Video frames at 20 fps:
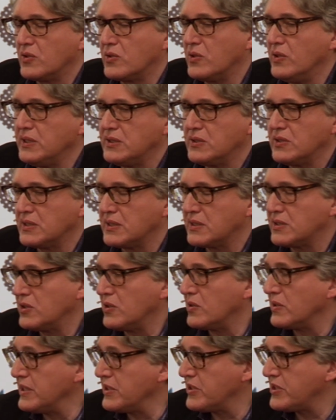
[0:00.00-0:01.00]
going to the
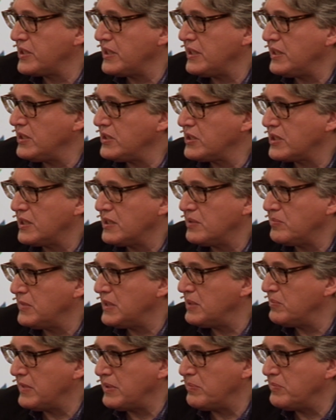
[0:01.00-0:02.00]
stock exchange
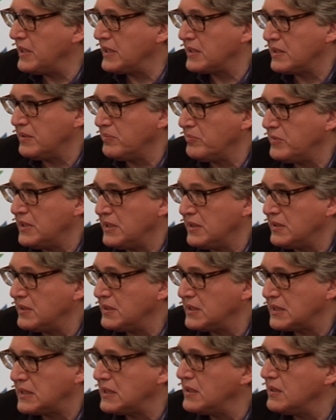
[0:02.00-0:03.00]
and making
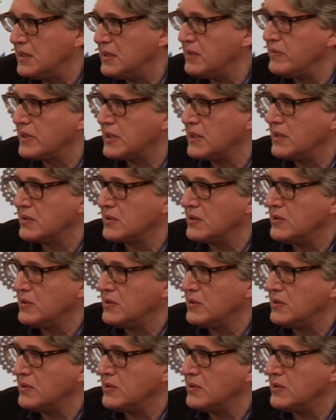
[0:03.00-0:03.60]
billions. Yeah, we can